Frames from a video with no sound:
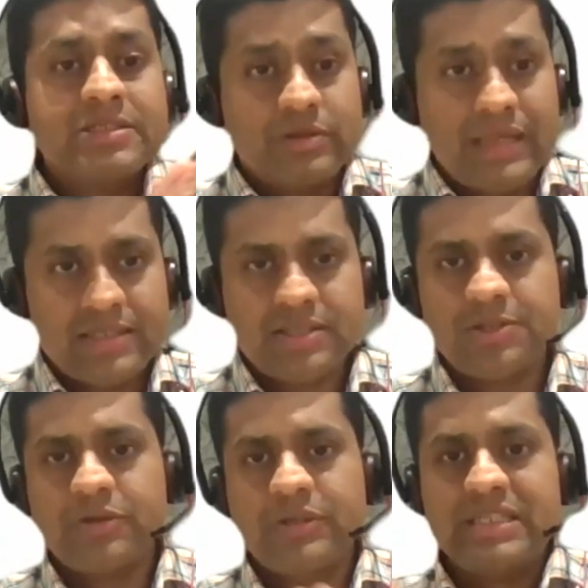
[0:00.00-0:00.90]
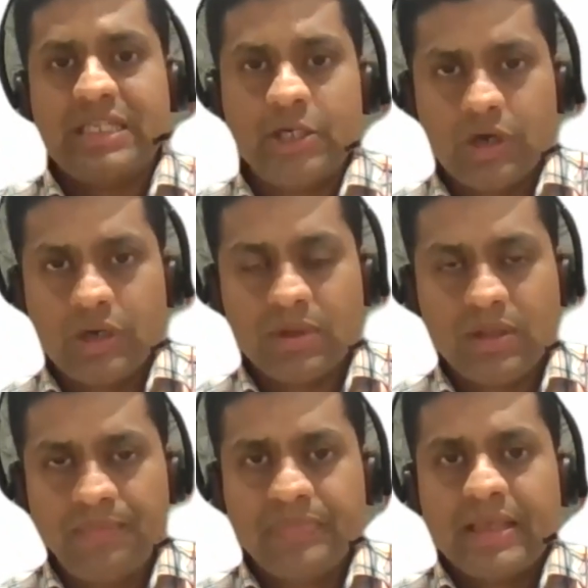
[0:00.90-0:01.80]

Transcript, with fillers: so that's also easily doable.